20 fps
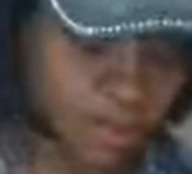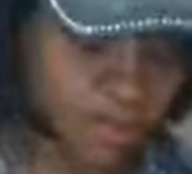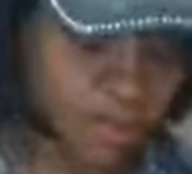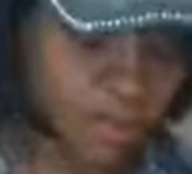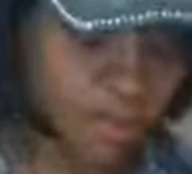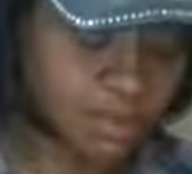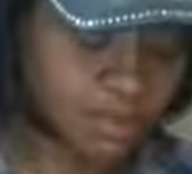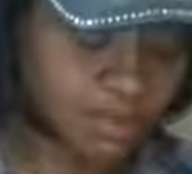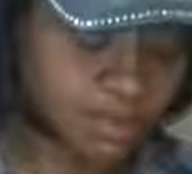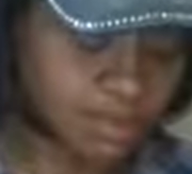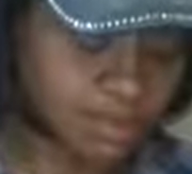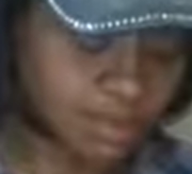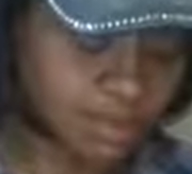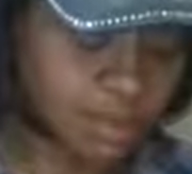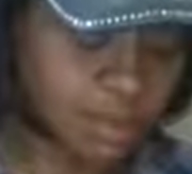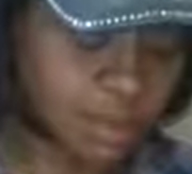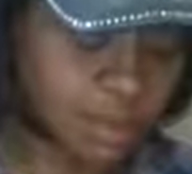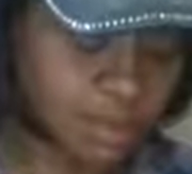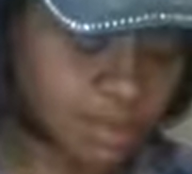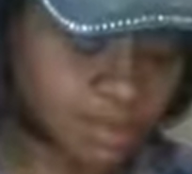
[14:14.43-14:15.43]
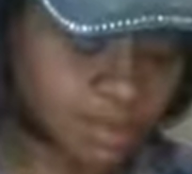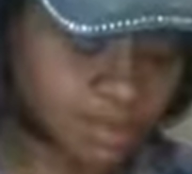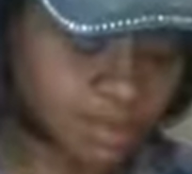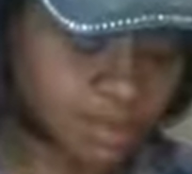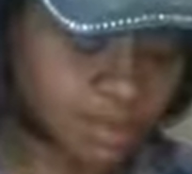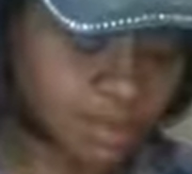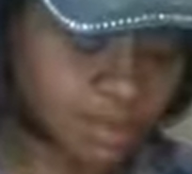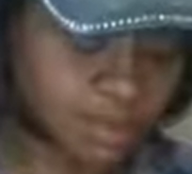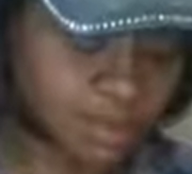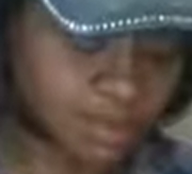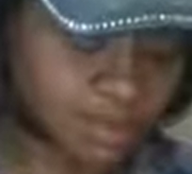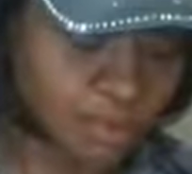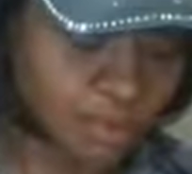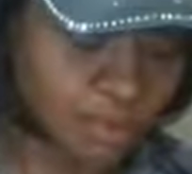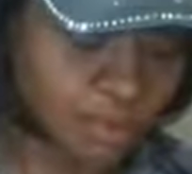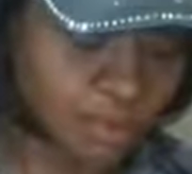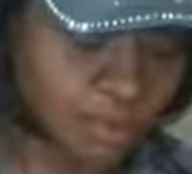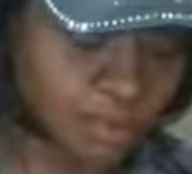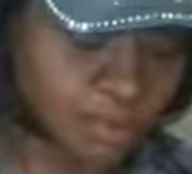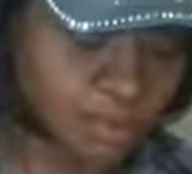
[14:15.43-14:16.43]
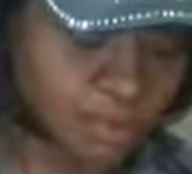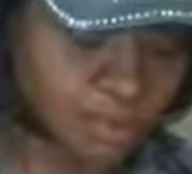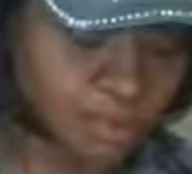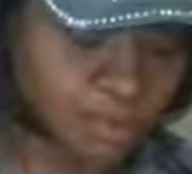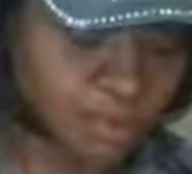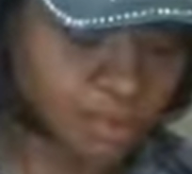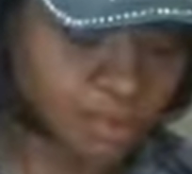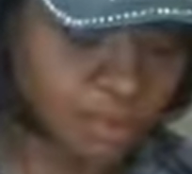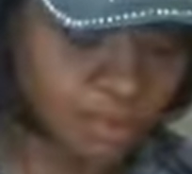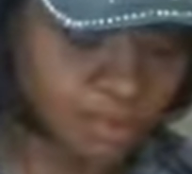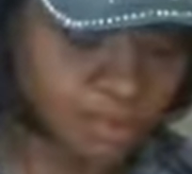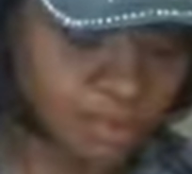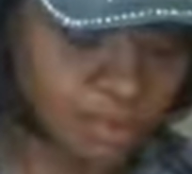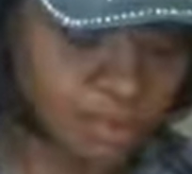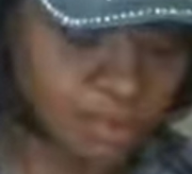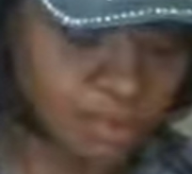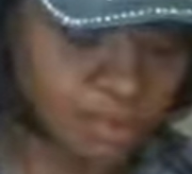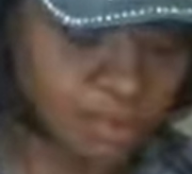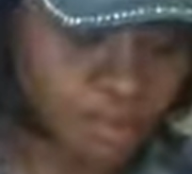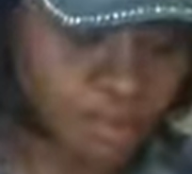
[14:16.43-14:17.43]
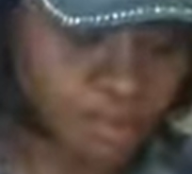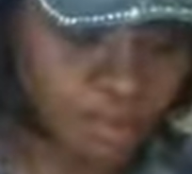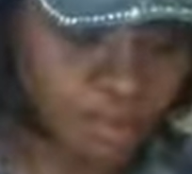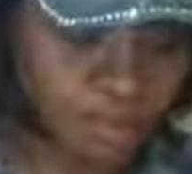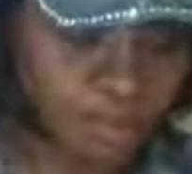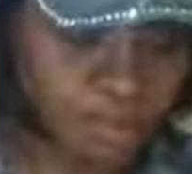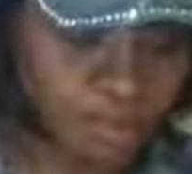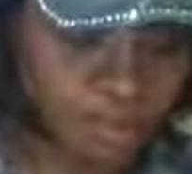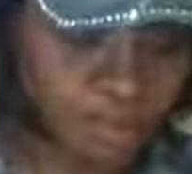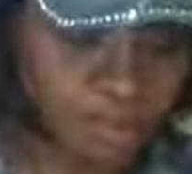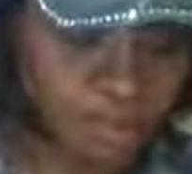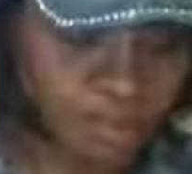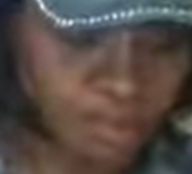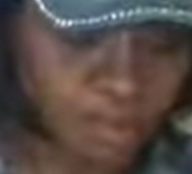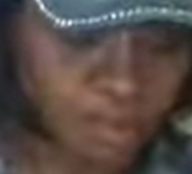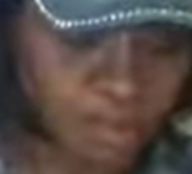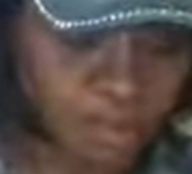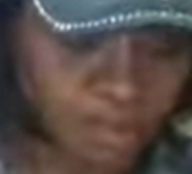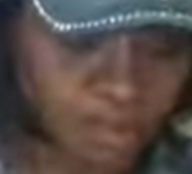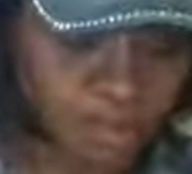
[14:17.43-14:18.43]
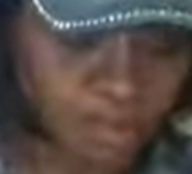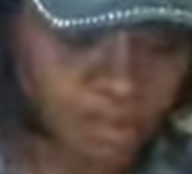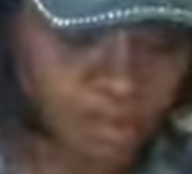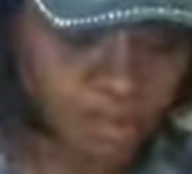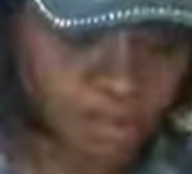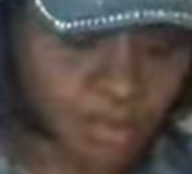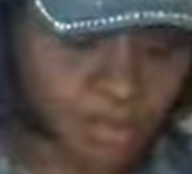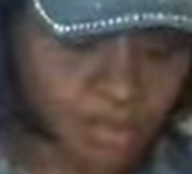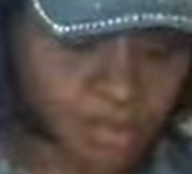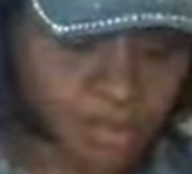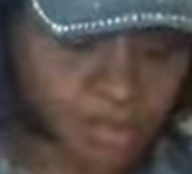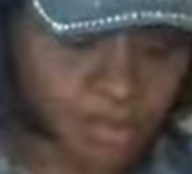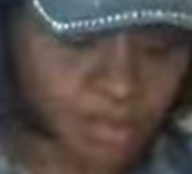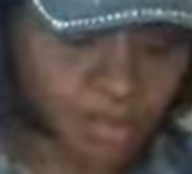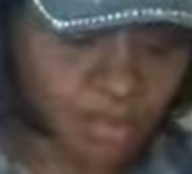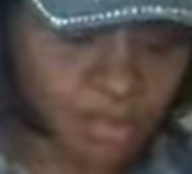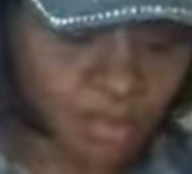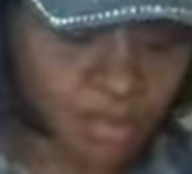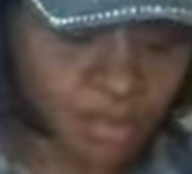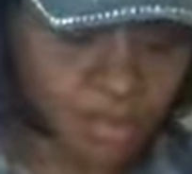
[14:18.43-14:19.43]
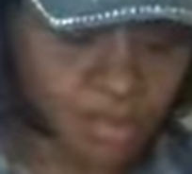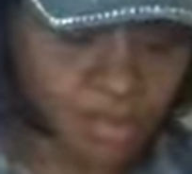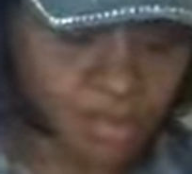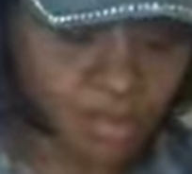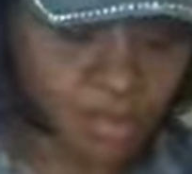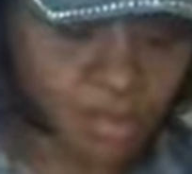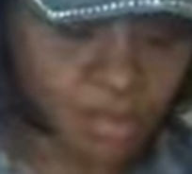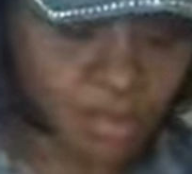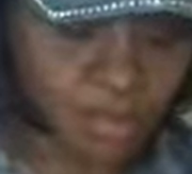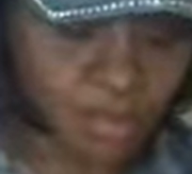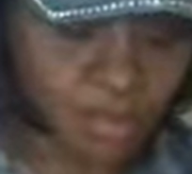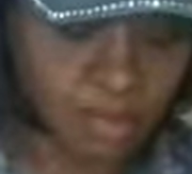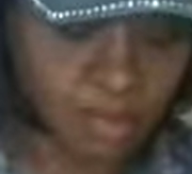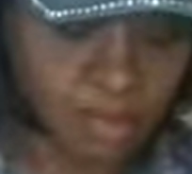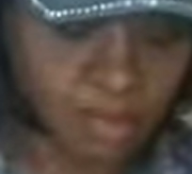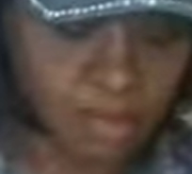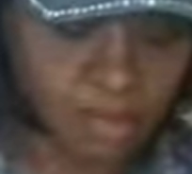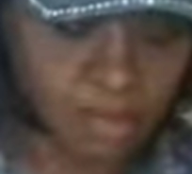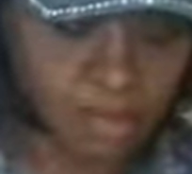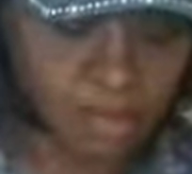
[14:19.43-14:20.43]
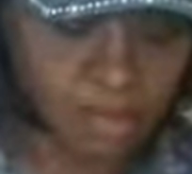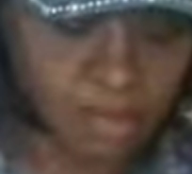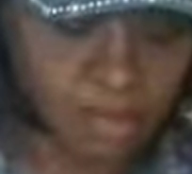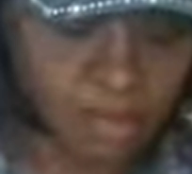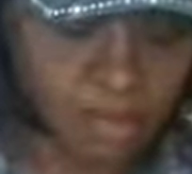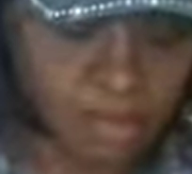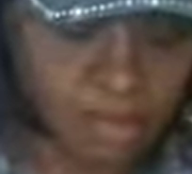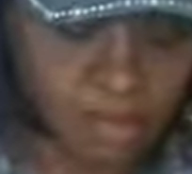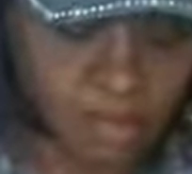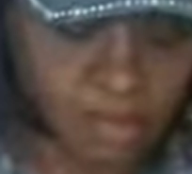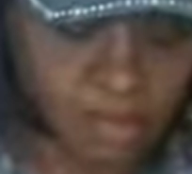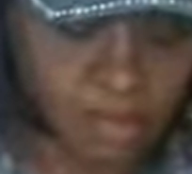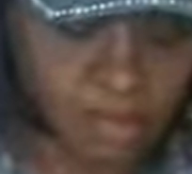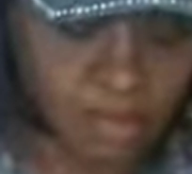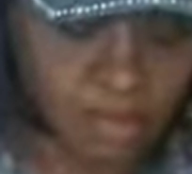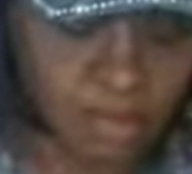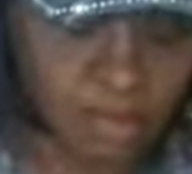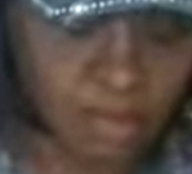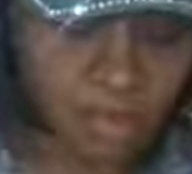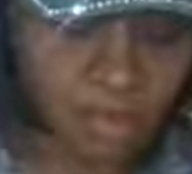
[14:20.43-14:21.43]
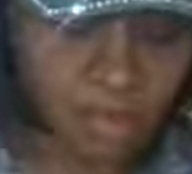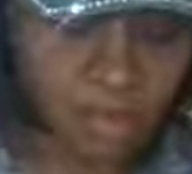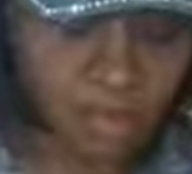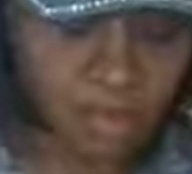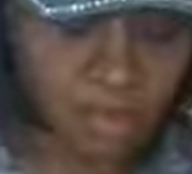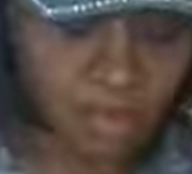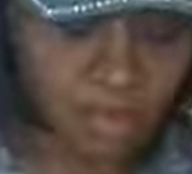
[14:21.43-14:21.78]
This person isn't speaking.